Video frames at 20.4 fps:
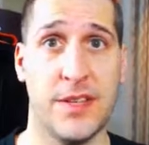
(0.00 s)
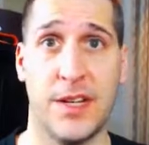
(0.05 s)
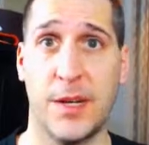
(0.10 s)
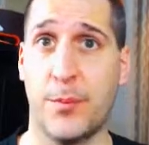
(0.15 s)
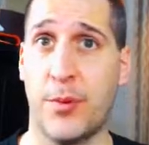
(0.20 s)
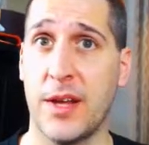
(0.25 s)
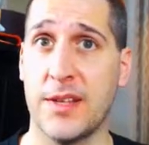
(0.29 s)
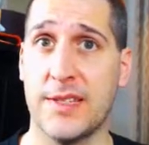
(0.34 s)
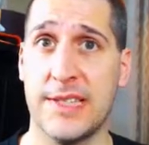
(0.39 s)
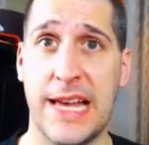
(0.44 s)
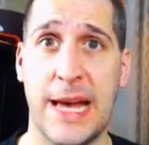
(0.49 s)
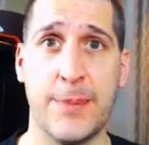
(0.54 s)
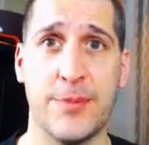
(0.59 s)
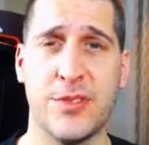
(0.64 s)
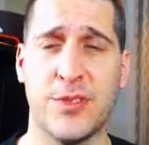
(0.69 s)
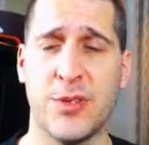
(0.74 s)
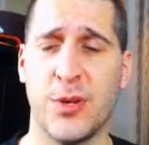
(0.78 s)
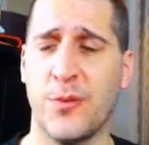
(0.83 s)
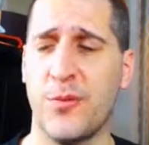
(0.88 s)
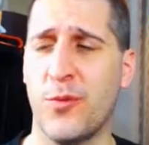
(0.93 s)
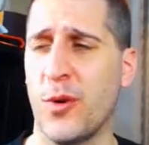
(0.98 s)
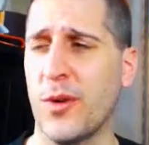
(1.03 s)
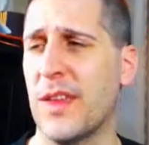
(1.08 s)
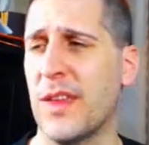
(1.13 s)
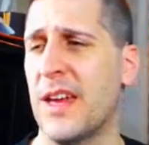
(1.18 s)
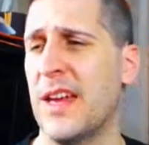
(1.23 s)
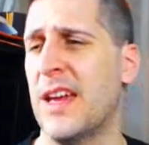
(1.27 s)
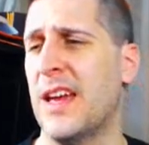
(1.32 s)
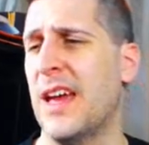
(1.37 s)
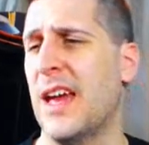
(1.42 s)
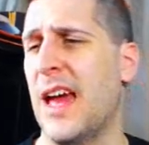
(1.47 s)
enterprise apps and so forth.
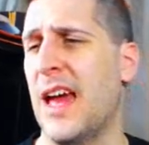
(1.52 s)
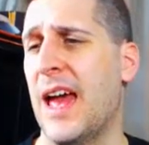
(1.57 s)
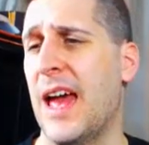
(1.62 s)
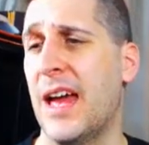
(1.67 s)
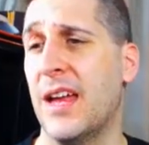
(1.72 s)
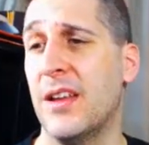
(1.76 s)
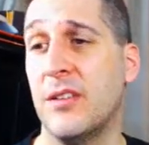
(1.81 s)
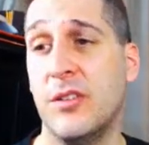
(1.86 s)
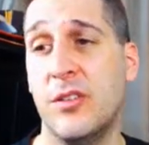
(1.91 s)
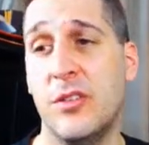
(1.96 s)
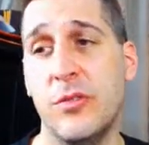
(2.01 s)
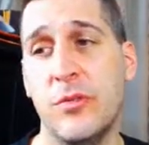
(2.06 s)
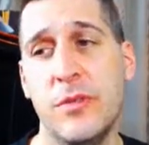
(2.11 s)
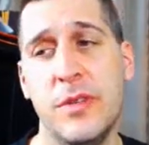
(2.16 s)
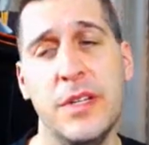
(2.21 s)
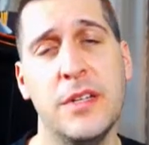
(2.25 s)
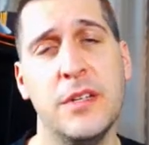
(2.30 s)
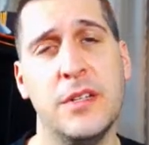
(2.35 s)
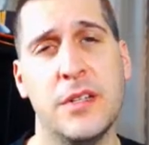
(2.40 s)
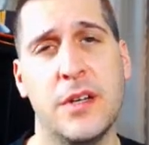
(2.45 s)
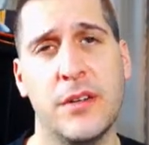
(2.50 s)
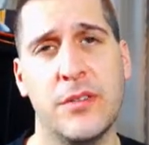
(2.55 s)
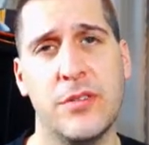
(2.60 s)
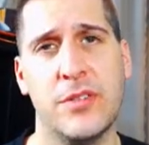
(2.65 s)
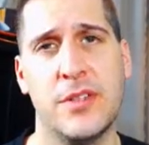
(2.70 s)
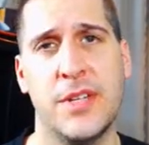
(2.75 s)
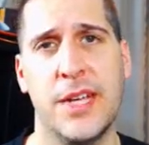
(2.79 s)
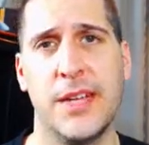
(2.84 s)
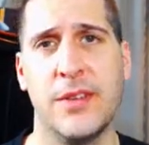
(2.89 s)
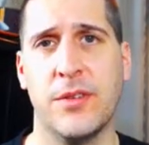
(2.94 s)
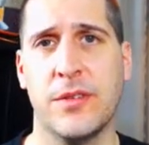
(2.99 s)
And you need to
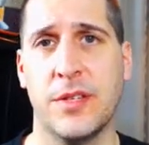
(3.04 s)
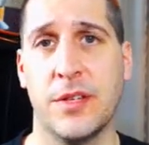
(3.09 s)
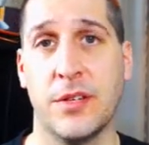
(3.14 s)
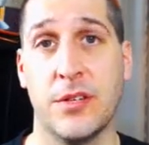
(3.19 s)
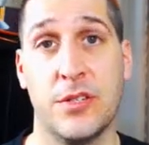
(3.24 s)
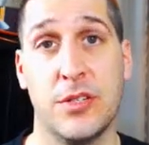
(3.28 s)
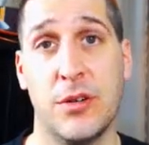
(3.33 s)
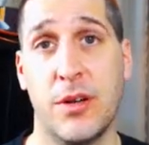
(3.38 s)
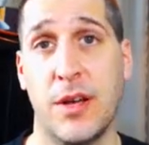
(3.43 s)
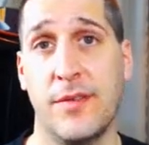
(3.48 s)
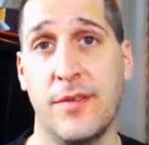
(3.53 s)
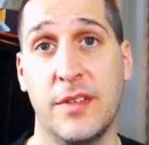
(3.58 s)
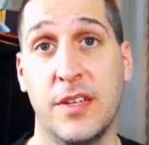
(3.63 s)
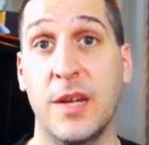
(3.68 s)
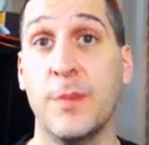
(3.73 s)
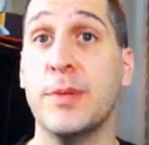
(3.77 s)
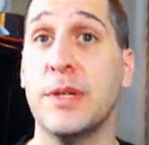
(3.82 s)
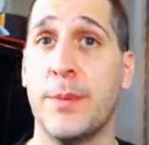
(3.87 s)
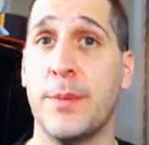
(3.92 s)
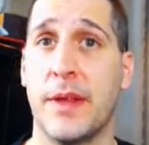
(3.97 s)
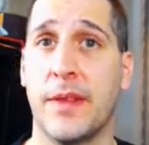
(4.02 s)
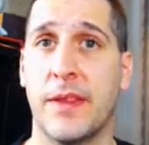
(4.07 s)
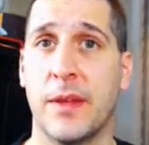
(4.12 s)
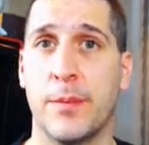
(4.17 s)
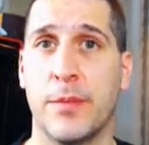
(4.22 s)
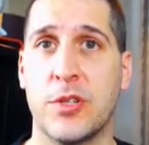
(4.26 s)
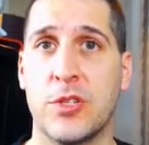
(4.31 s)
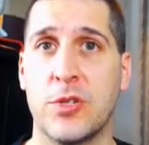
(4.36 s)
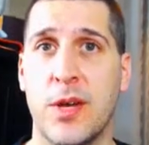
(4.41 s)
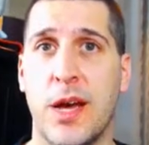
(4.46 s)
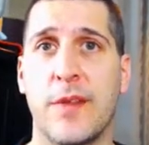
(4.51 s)
understand those things. You don't have to implement them,
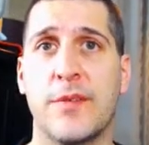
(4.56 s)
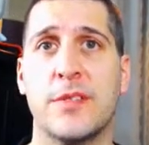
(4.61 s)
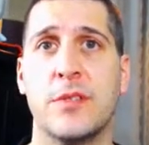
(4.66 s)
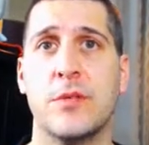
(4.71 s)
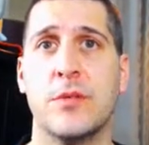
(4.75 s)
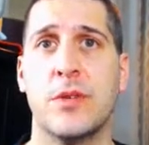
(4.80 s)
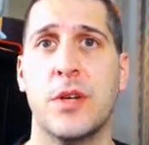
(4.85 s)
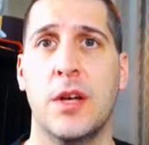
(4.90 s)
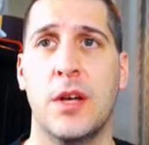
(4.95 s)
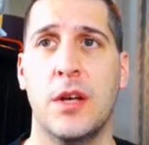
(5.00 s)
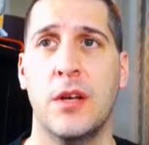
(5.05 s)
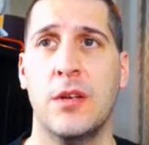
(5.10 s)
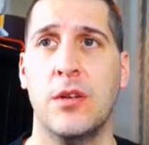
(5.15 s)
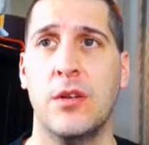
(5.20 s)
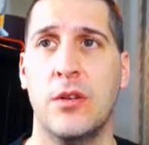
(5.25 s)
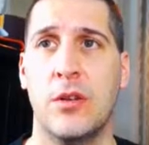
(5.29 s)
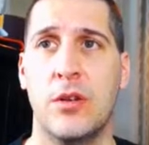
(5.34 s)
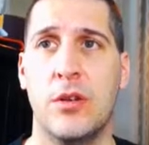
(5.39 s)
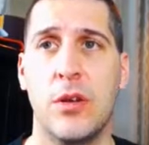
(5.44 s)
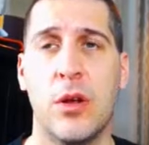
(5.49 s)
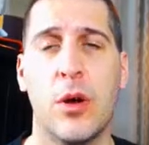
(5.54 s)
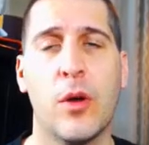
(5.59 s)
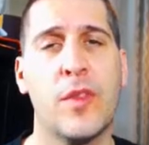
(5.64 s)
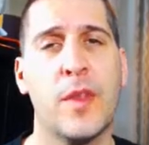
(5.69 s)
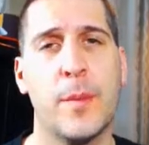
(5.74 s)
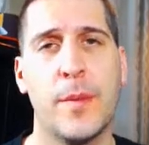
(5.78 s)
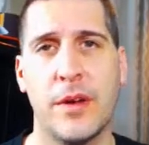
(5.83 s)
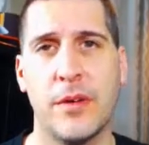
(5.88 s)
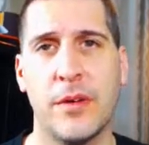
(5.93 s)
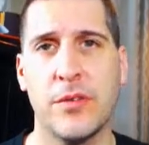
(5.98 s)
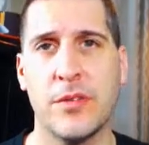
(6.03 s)
but you have to know
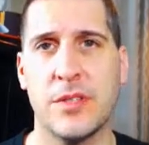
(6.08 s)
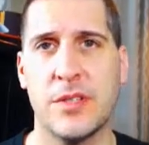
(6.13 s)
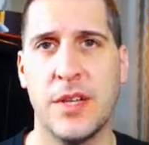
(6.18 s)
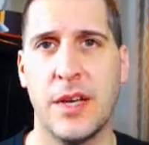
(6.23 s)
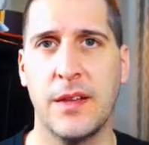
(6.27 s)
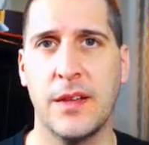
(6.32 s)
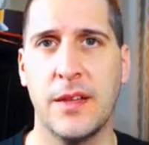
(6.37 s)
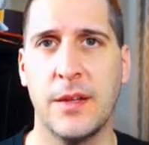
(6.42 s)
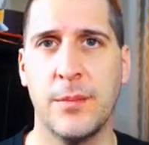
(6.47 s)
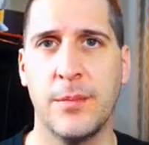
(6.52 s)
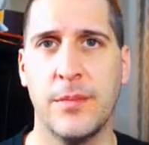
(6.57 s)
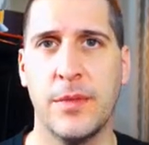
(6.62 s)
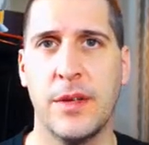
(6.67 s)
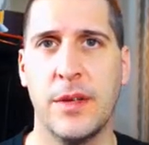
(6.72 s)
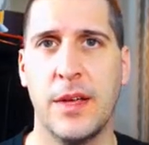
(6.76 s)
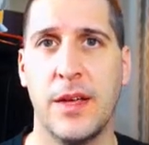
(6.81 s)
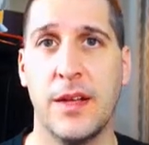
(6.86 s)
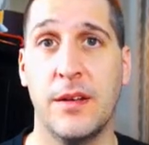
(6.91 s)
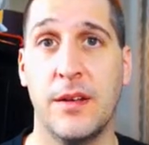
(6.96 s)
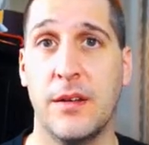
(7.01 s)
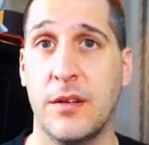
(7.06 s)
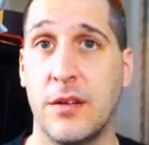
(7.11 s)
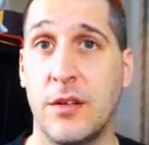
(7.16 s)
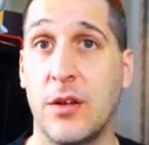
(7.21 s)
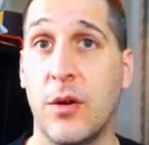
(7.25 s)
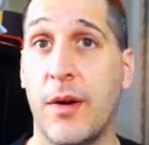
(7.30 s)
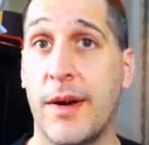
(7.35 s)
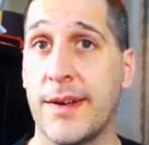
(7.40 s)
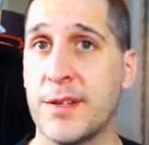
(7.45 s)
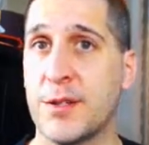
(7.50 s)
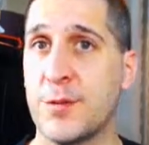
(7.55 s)
them and understand them and
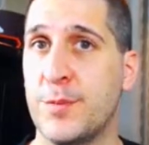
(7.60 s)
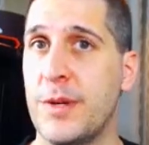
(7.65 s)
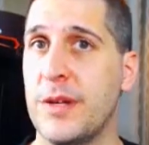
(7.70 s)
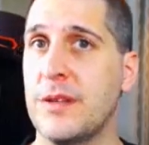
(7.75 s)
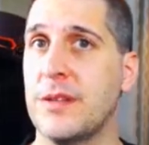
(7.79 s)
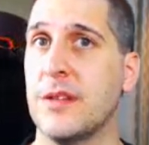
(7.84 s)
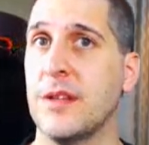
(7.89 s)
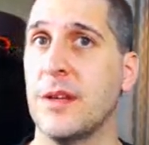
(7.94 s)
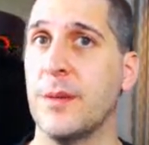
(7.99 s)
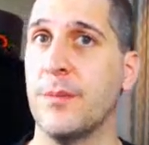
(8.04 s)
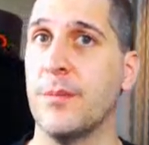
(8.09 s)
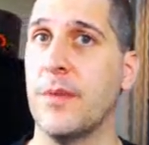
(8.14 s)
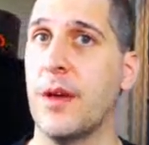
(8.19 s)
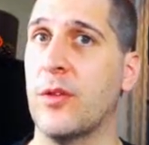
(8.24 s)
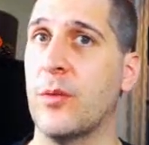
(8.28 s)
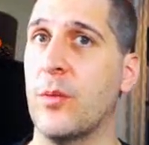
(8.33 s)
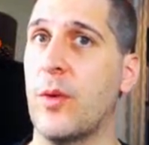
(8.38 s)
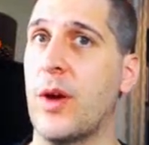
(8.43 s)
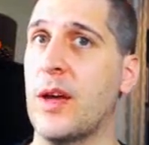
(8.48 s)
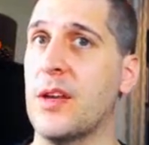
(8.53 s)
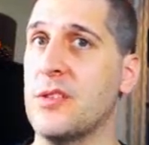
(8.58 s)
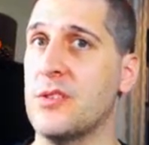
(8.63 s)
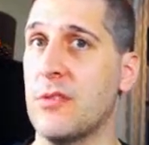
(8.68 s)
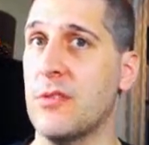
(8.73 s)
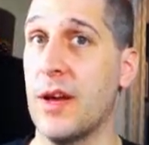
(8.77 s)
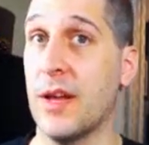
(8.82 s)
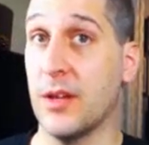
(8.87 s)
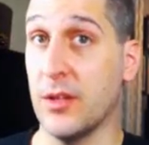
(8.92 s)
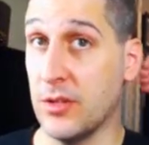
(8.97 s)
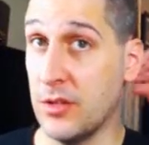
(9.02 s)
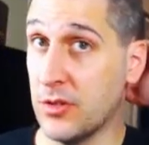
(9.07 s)
know how to speak to them. Otherwise,
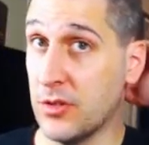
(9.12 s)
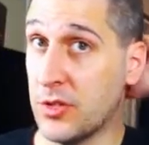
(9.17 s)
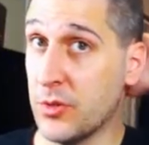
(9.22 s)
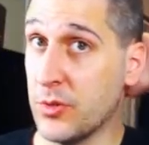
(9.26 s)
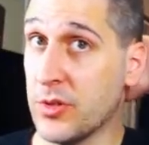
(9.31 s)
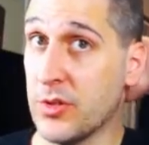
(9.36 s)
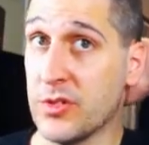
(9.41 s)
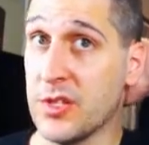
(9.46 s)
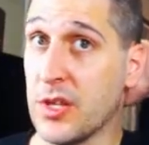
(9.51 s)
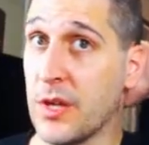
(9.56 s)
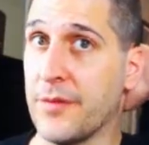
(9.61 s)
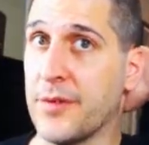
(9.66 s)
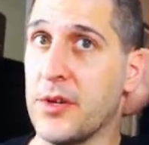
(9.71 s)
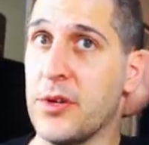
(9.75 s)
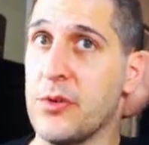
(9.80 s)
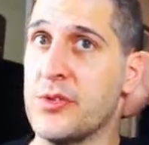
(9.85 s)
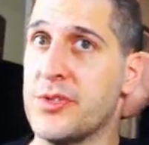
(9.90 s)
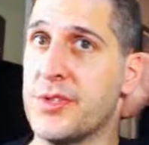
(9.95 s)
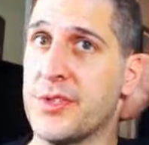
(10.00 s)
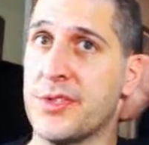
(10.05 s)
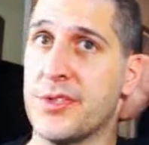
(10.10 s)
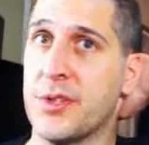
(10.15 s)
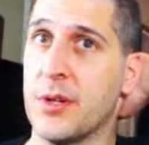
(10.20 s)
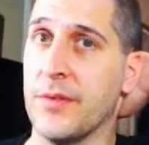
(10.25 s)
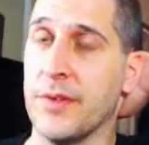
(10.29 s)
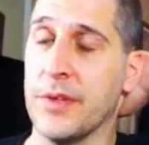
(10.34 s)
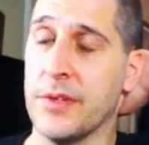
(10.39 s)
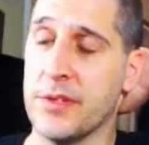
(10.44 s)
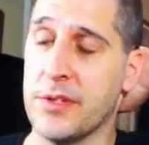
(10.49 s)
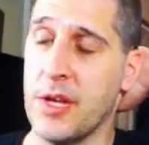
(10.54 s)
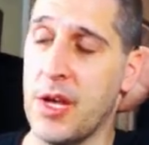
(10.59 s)
you're doing yourself a huge
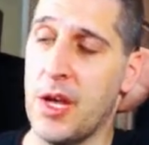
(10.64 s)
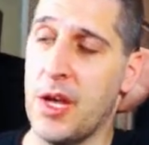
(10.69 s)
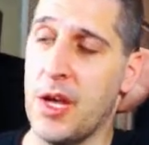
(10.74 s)
disservice.